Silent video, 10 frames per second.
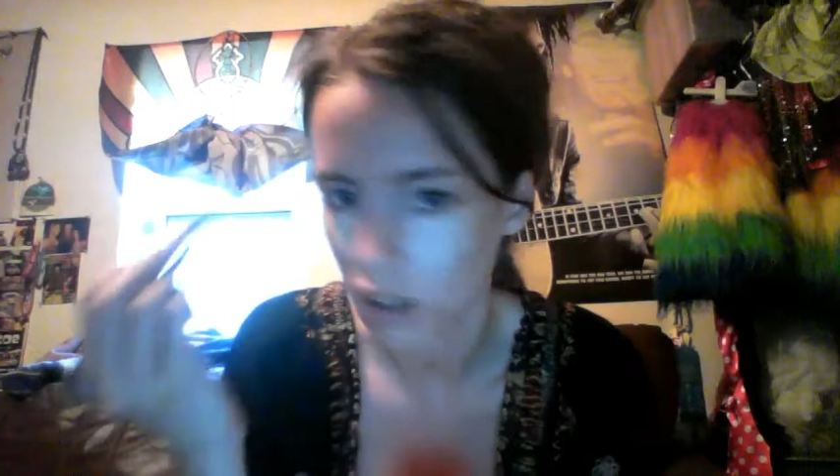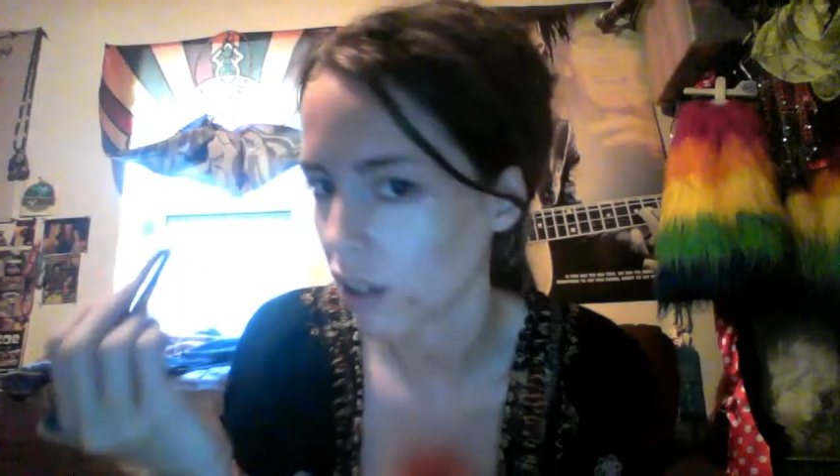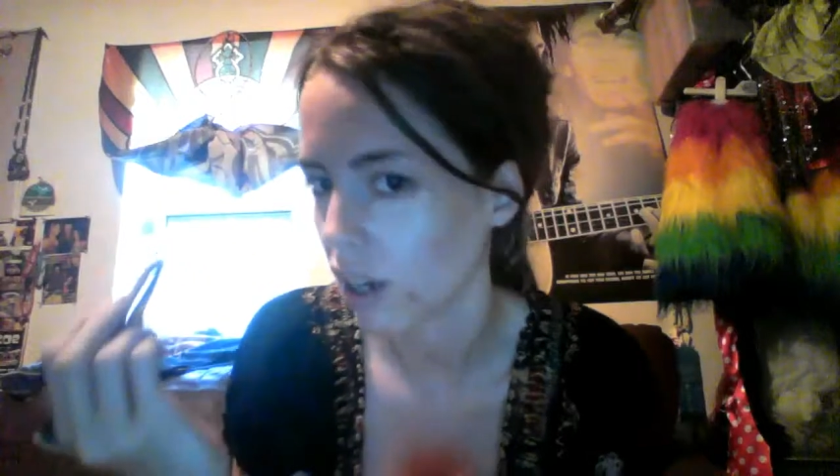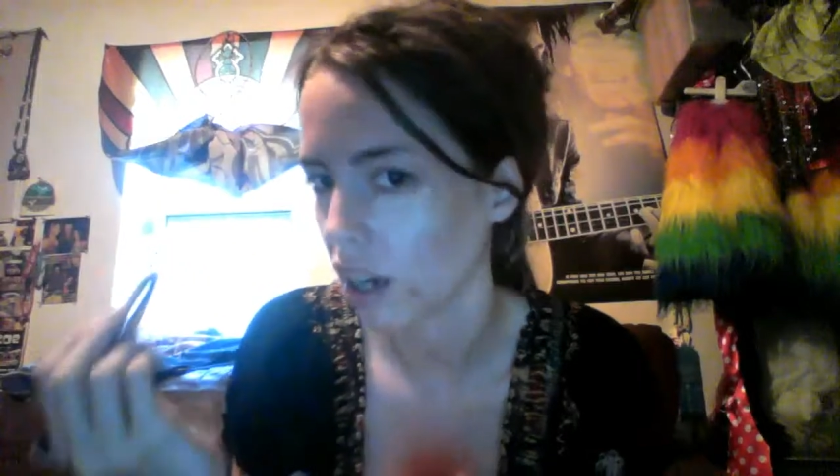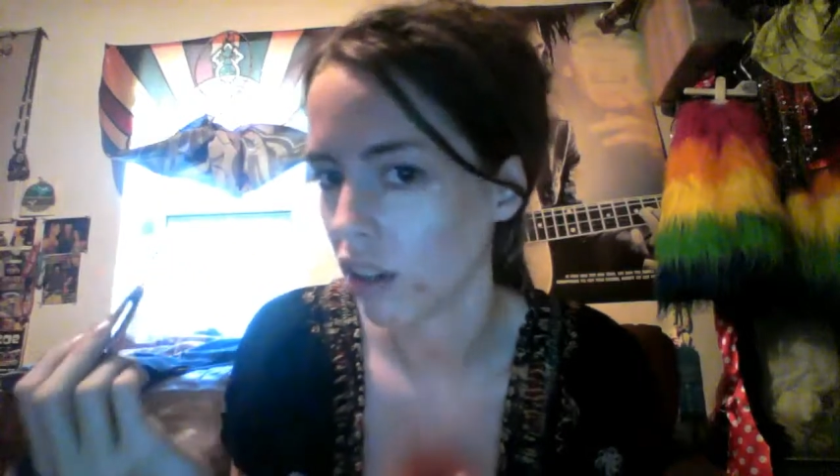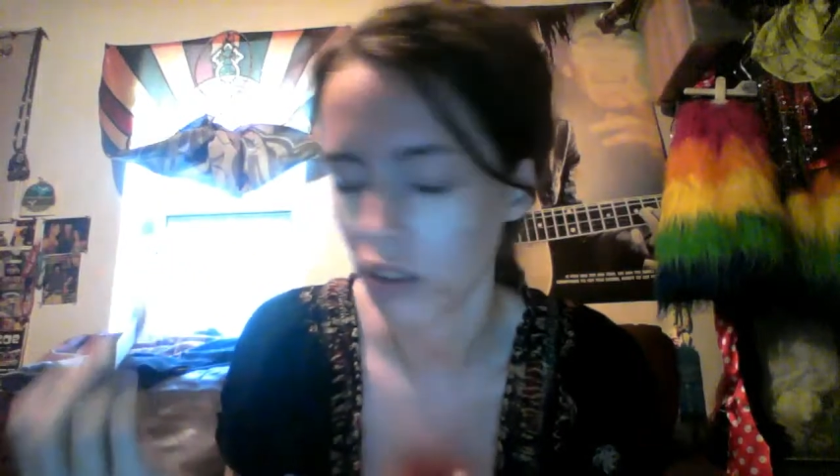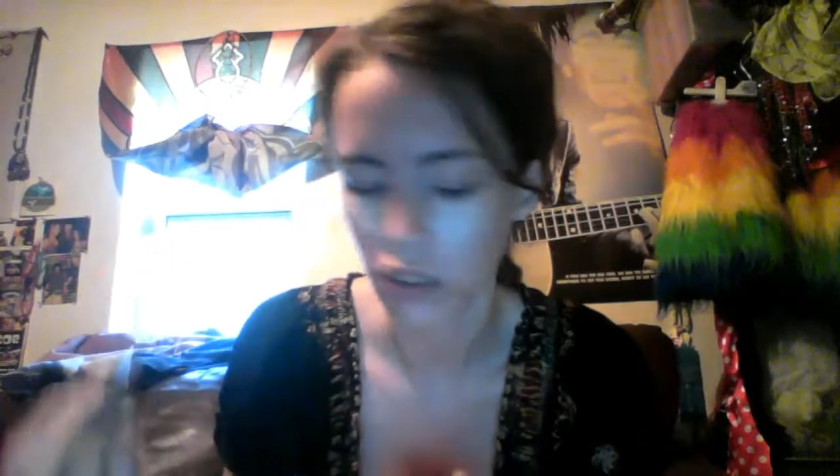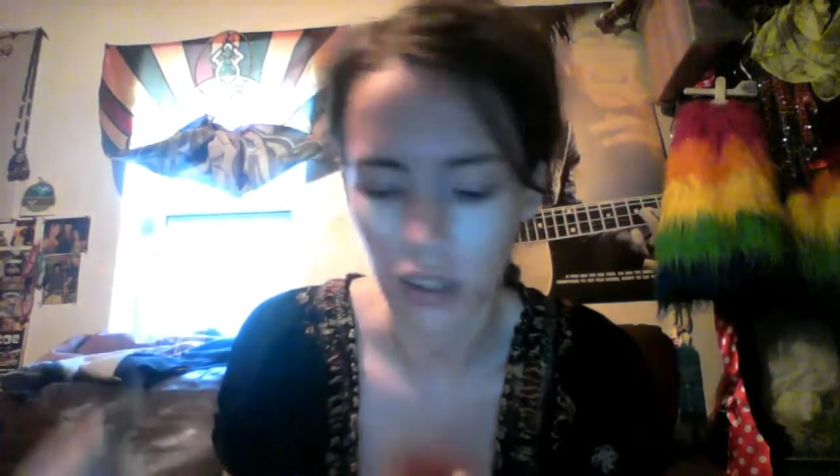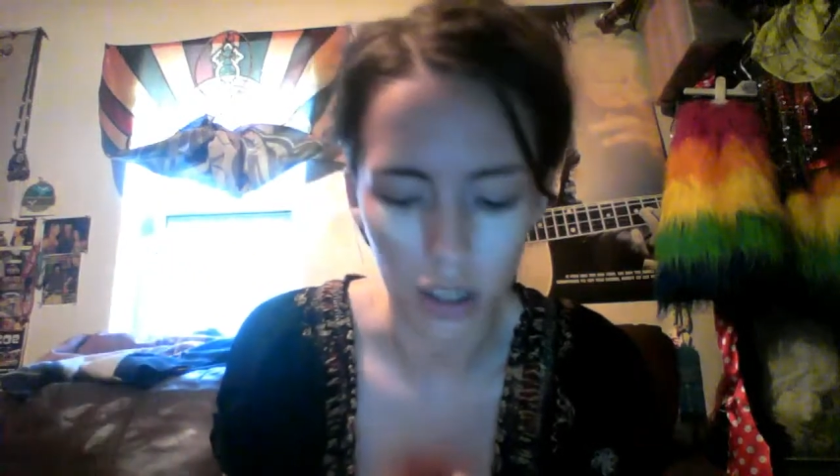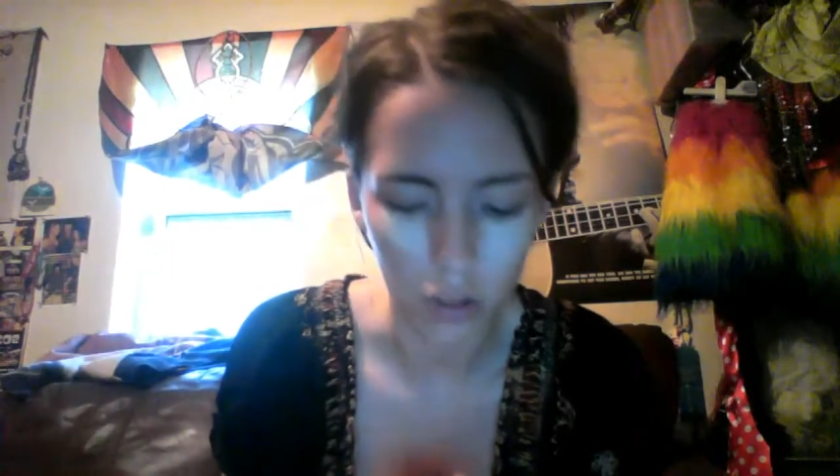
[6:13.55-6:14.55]
It kind of looks
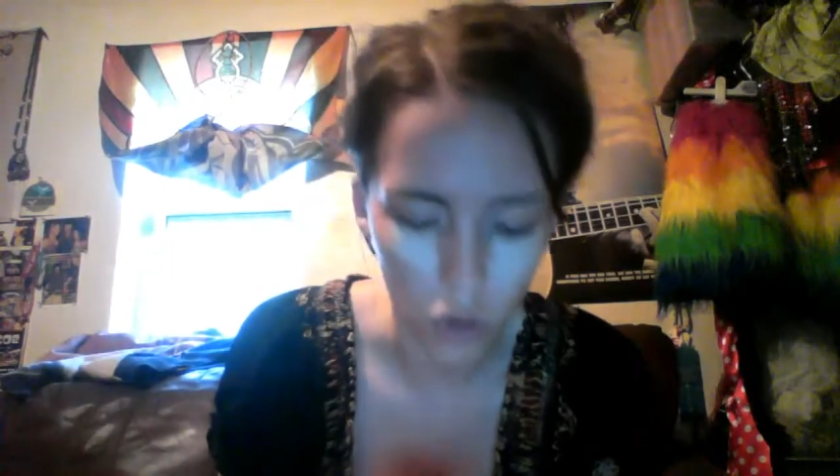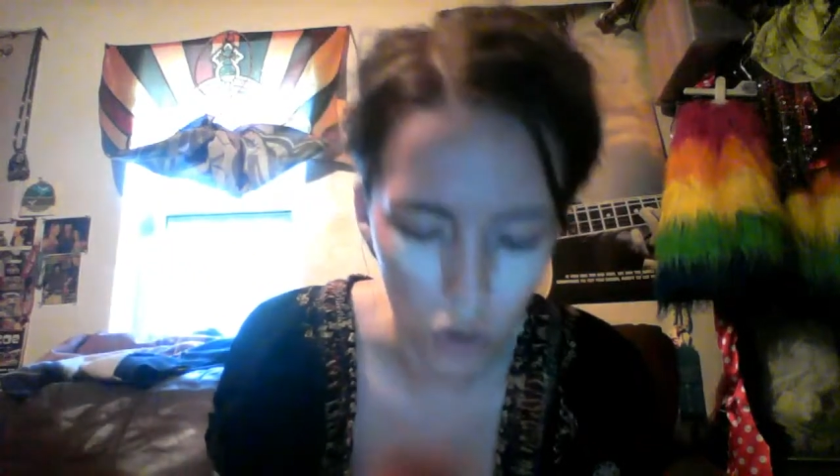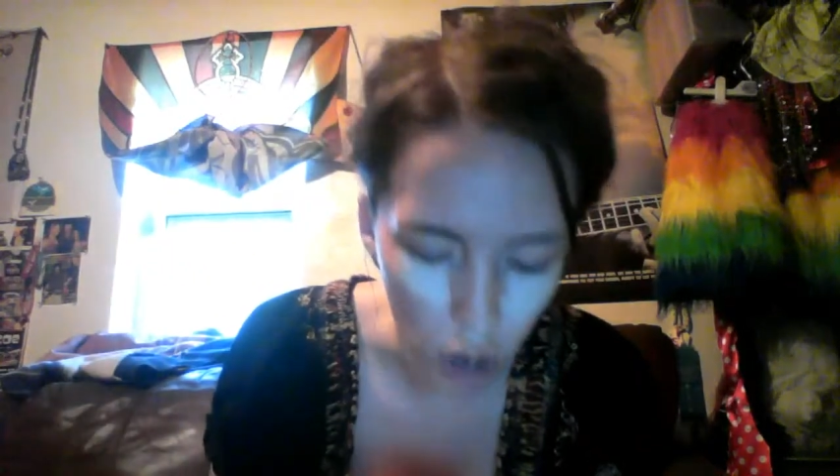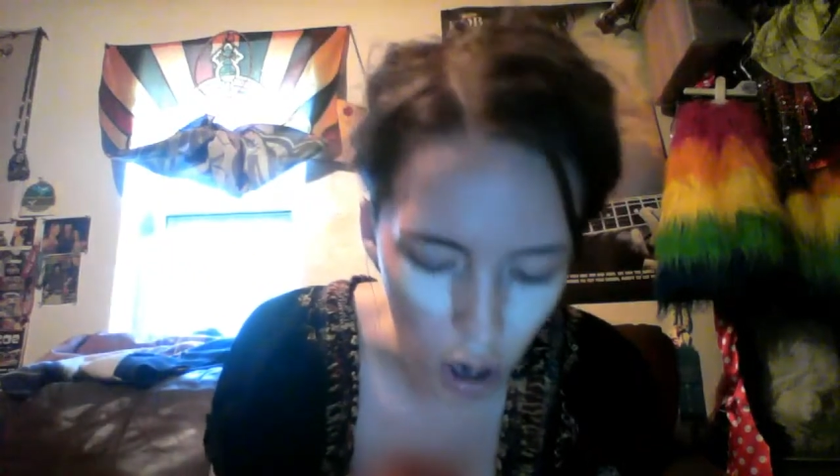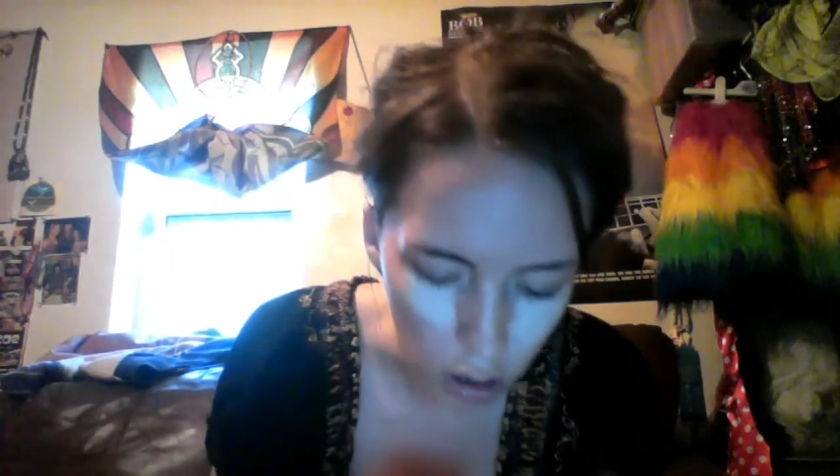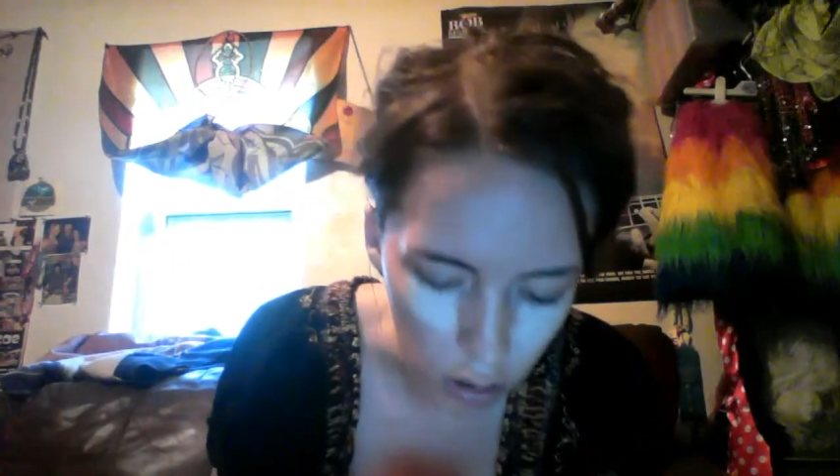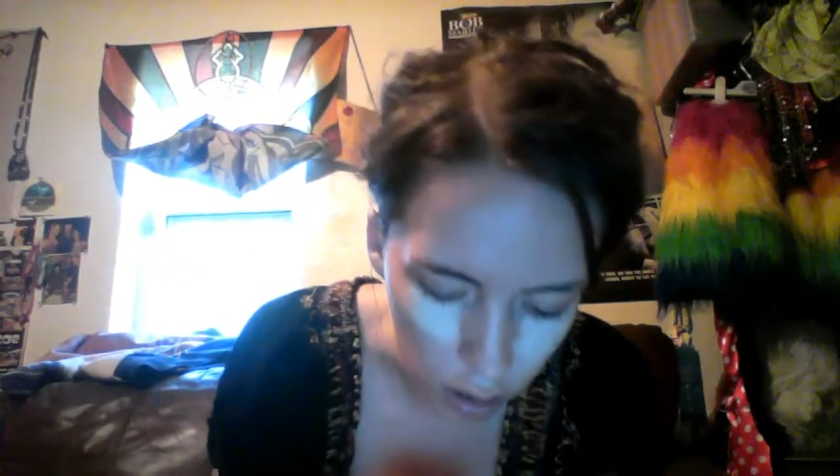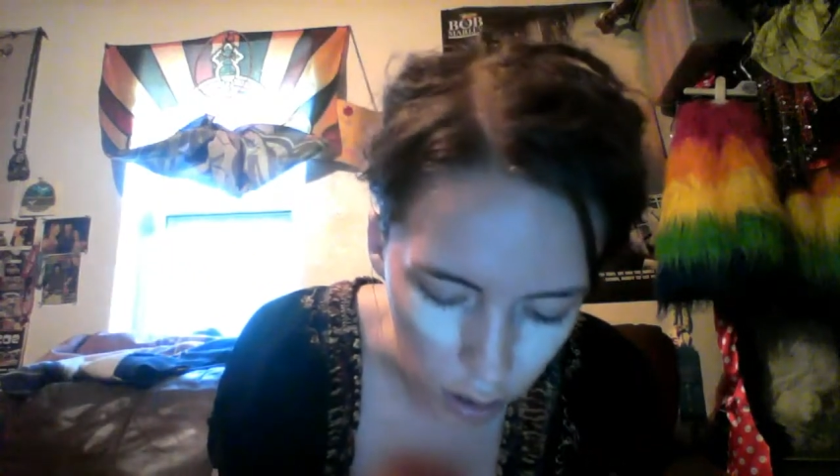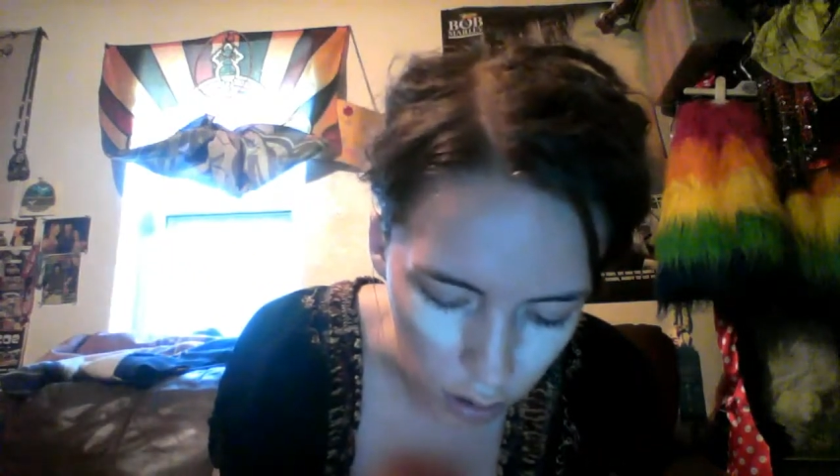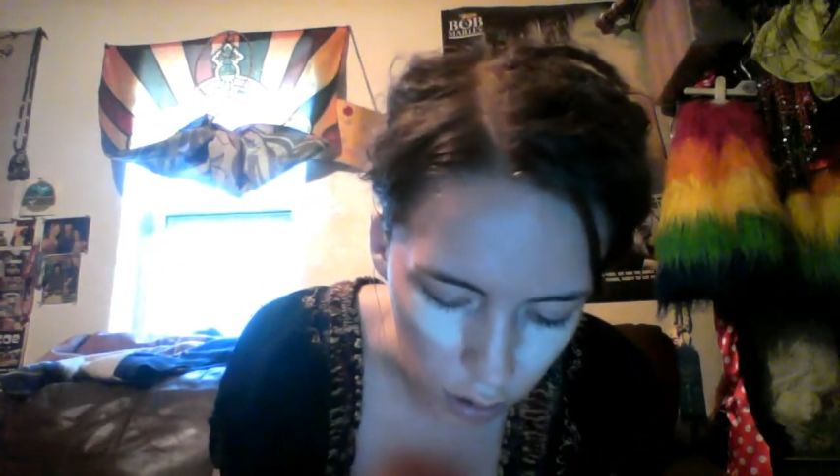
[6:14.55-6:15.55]
like chocolate